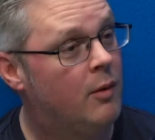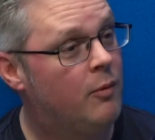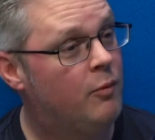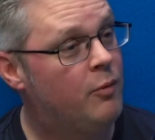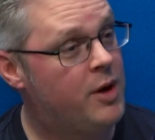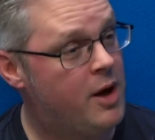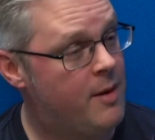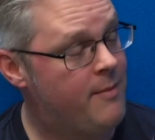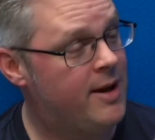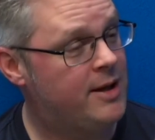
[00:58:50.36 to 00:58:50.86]

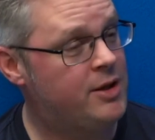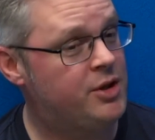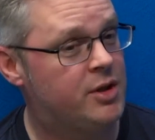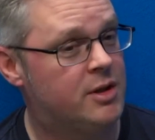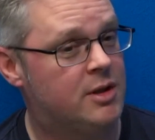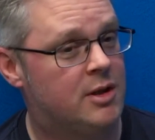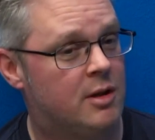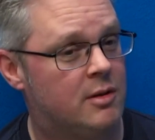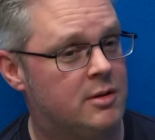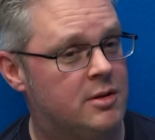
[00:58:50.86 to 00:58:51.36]
Well, you
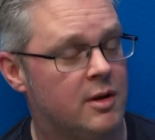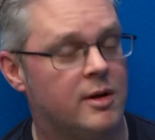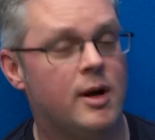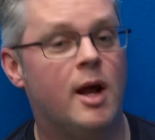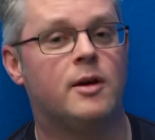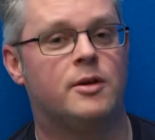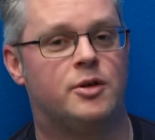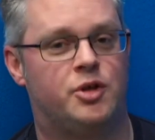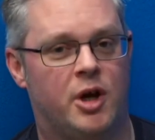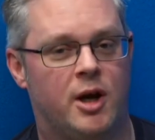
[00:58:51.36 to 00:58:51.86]
mentioned Tolstoy.
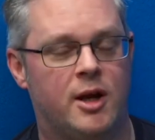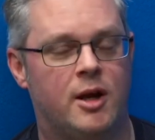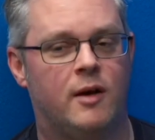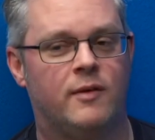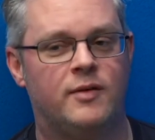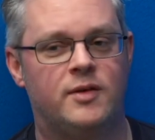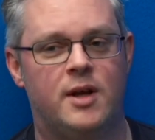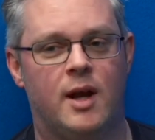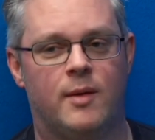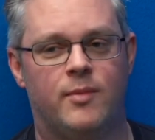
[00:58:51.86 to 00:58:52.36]
No,
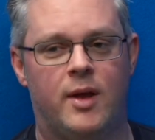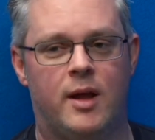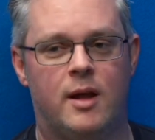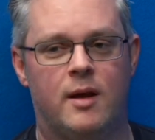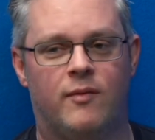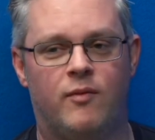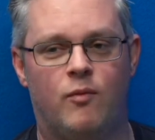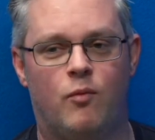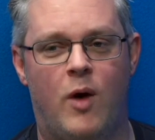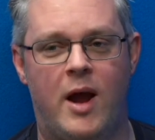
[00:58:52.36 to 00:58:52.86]
Tchaikovsky, I'm thinking
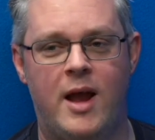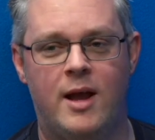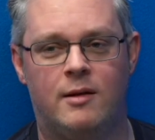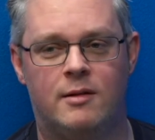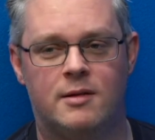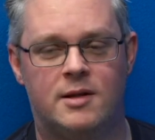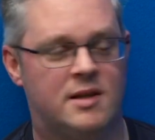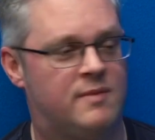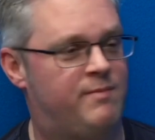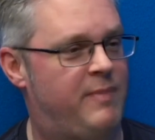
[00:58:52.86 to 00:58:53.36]
of.
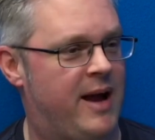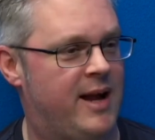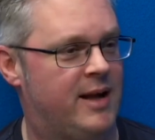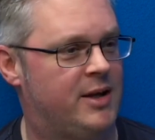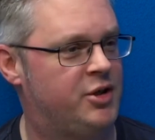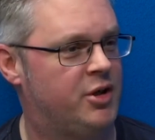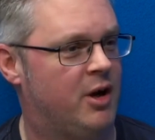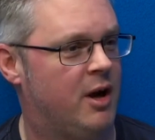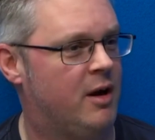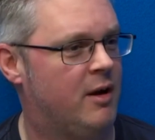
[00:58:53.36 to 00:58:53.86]
Wales has
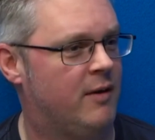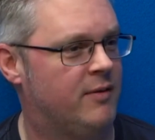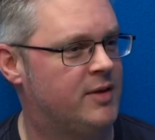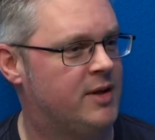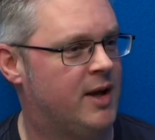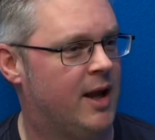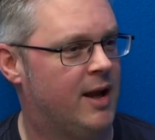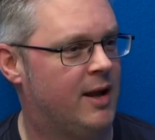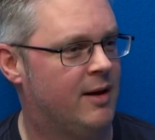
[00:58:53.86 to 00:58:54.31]
banned Tchaikovsky.